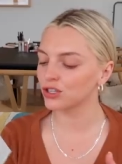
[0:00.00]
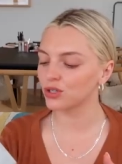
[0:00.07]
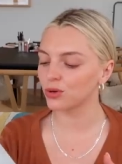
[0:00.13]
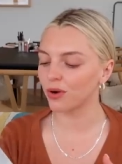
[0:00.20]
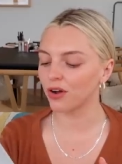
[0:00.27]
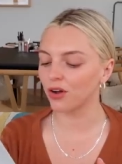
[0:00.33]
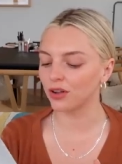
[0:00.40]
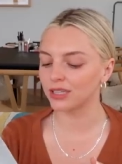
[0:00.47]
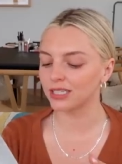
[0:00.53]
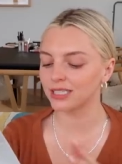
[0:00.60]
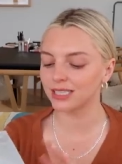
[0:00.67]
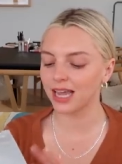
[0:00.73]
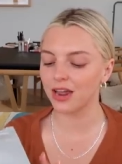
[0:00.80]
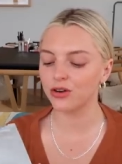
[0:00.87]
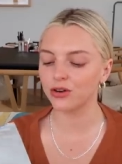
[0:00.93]
store called
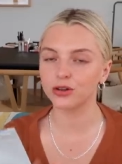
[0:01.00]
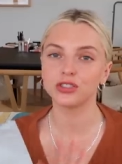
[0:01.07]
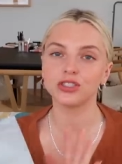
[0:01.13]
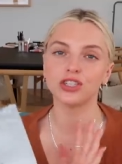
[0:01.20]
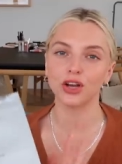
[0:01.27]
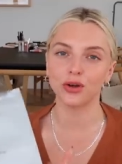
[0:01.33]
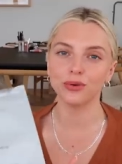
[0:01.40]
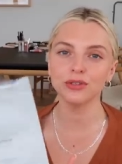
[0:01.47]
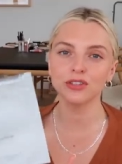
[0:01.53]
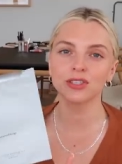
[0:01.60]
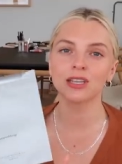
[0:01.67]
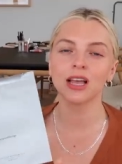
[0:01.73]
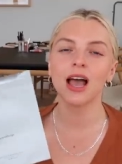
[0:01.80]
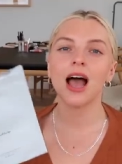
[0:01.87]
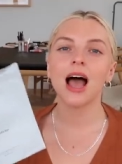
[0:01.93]
Standard
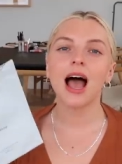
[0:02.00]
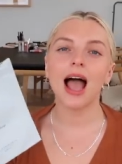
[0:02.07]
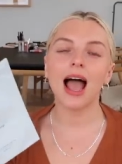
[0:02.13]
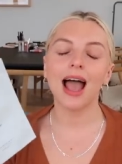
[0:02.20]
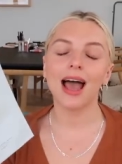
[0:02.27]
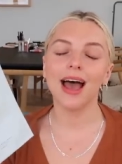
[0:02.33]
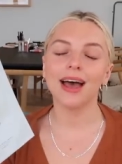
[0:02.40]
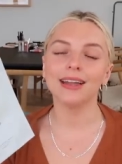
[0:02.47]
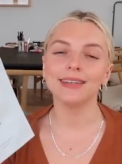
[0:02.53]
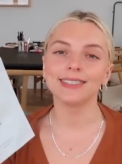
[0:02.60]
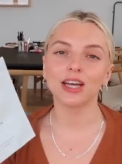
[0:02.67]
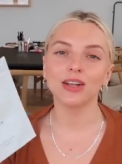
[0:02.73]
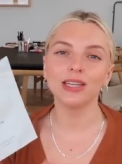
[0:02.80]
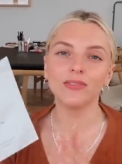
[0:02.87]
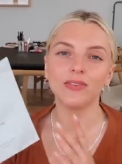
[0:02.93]
Dose, and
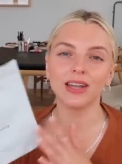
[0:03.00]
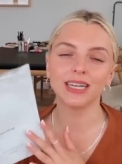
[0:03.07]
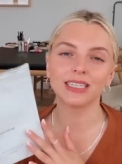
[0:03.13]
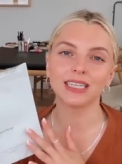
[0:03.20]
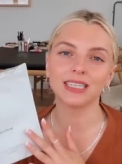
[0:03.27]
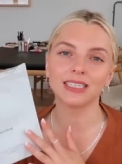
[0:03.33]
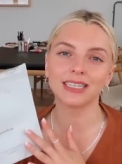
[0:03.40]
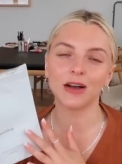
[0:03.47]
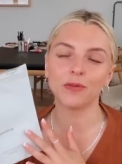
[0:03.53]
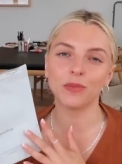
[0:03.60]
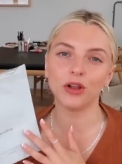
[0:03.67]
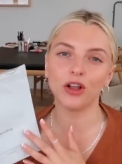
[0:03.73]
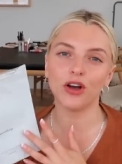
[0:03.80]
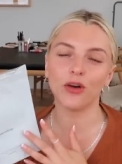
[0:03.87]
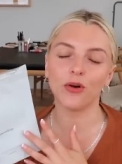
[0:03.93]
I'll leave a link to this down
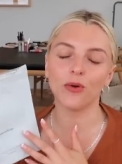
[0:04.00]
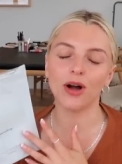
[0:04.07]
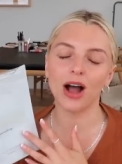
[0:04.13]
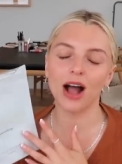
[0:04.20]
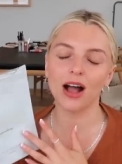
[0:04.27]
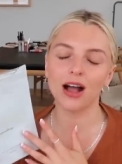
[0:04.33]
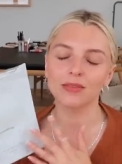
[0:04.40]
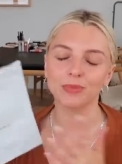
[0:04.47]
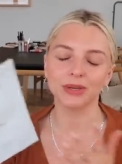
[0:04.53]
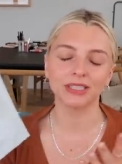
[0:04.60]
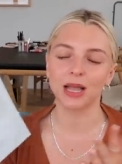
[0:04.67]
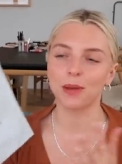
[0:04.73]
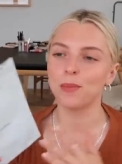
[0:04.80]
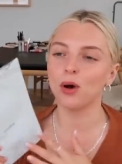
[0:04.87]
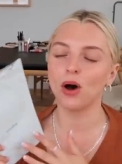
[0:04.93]
below because
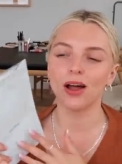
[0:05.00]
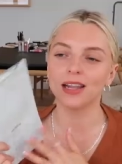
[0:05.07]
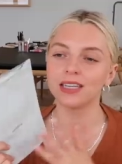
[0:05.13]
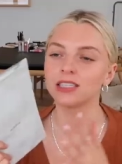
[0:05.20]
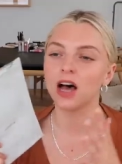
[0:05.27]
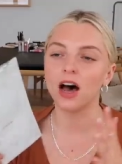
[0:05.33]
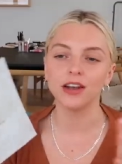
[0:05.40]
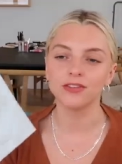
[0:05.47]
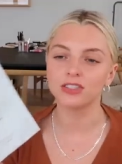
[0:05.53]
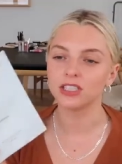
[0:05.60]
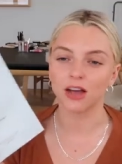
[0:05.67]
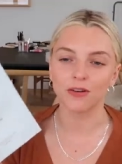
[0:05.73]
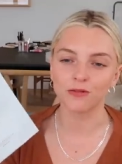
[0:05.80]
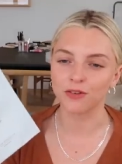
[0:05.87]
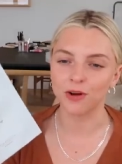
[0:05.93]
I bought a ton of
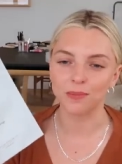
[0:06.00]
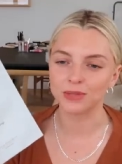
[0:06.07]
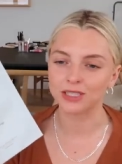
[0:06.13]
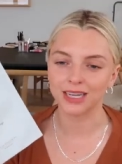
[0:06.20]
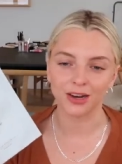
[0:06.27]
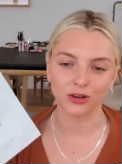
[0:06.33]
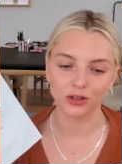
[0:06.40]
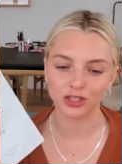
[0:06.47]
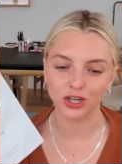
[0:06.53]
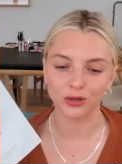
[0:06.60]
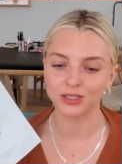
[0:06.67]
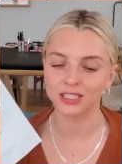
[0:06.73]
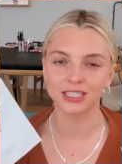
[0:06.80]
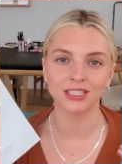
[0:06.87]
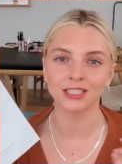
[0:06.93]
stuff from Standard
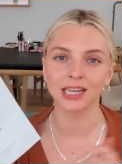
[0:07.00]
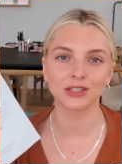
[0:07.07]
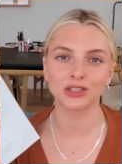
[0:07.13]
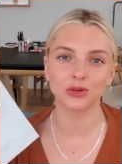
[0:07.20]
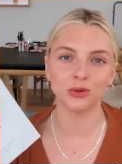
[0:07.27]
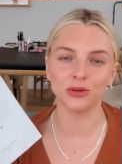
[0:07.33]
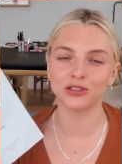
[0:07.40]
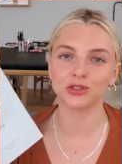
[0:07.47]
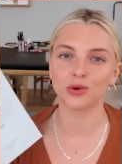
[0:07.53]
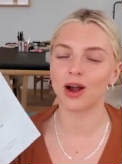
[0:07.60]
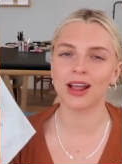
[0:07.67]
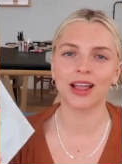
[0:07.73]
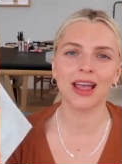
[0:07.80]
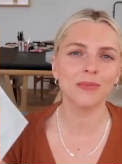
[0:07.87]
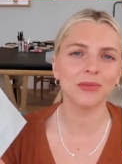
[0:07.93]
Dose. It's such a cool store.
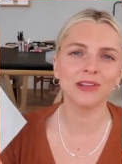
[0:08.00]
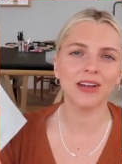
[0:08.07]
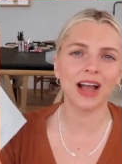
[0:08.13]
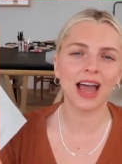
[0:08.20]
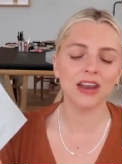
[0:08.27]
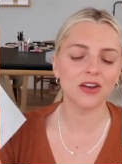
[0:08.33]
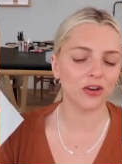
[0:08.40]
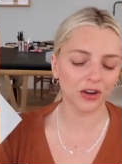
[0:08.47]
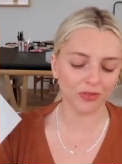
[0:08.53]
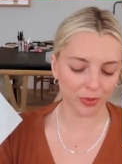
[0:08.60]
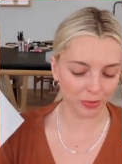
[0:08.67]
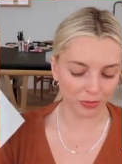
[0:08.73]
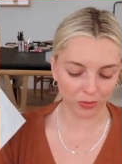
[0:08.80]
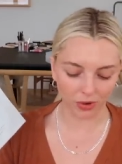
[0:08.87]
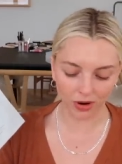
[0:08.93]
I can't believe I hadn't heard of
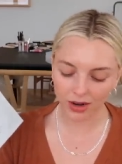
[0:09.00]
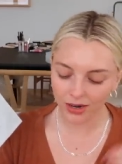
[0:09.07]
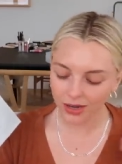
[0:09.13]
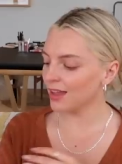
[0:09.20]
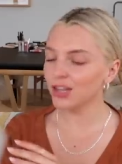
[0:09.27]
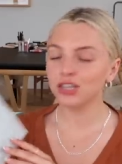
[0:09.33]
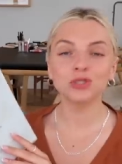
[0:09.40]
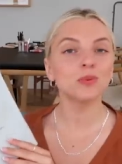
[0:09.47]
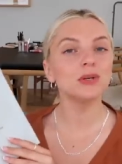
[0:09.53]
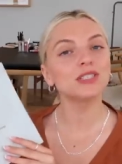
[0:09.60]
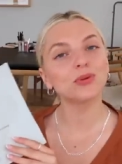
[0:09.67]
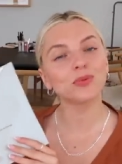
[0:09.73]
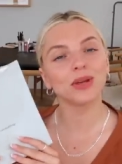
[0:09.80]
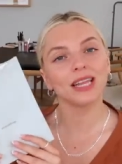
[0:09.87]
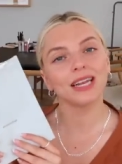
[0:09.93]
it before. And this was
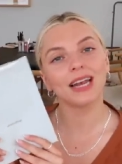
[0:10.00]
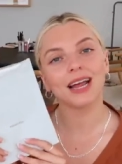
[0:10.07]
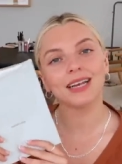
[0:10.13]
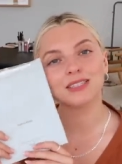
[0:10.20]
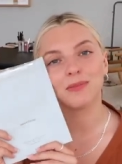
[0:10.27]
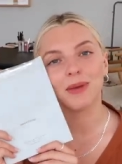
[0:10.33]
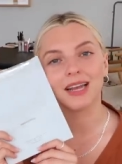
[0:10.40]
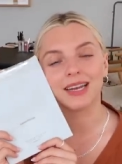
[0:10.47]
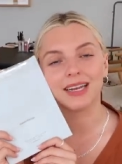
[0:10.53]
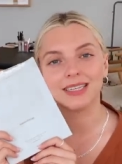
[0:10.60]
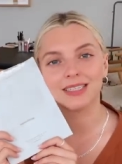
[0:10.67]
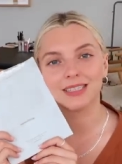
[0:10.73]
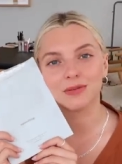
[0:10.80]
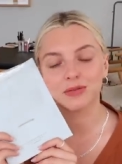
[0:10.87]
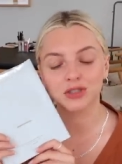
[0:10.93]
a really nice
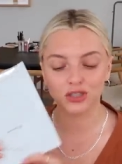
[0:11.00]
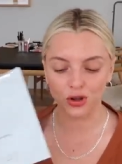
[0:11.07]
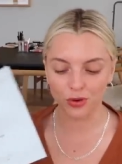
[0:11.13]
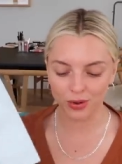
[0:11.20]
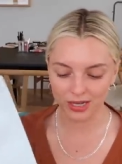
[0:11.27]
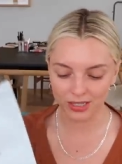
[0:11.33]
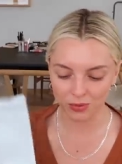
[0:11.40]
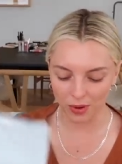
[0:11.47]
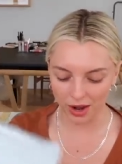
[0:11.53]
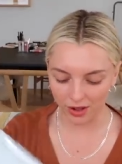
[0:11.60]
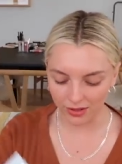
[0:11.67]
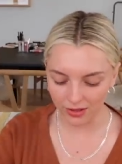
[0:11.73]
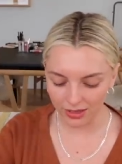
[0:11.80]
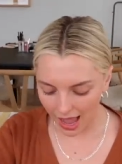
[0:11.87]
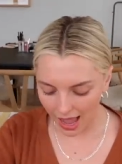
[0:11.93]
magnesium soak as
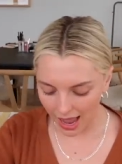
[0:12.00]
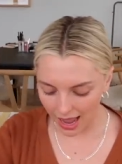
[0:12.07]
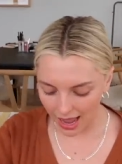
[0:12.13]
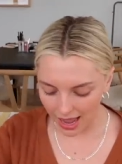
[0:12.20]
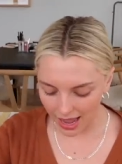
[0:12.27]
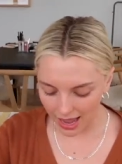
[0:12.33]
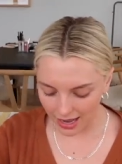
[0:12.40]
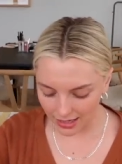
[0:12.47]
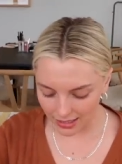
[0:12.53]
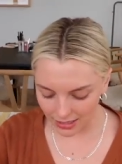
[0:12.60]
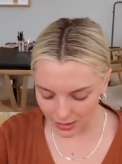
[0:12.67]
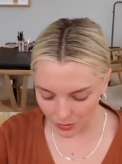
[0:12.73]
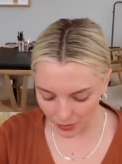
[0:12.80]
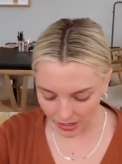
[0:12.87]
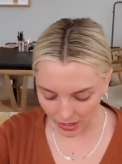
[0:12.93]
well.
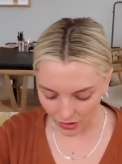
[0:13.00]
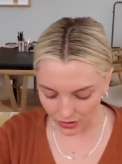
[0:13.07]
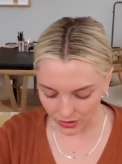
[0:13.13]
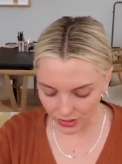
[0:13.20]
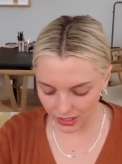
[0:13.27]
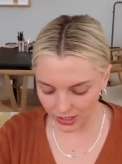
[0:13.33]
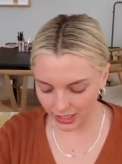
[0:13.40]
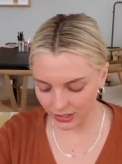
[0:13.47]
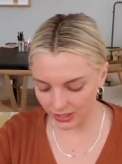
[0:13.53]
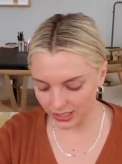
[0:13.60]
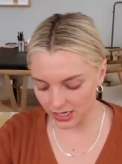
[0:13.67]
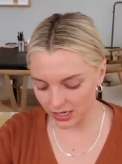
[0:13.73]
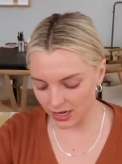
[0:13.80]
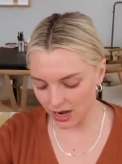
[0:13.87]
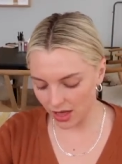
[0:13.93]
And what else? Here's
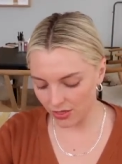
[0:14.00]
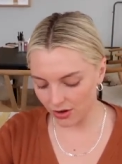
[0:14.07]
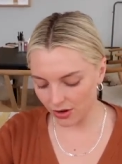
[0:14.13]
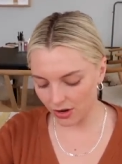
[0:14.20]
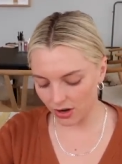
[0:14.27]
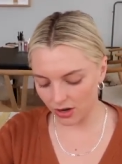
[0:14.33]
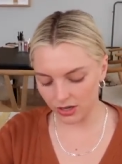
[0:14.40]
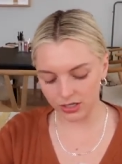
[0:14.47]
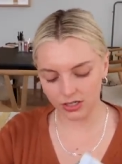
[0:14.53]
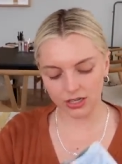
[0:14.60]
another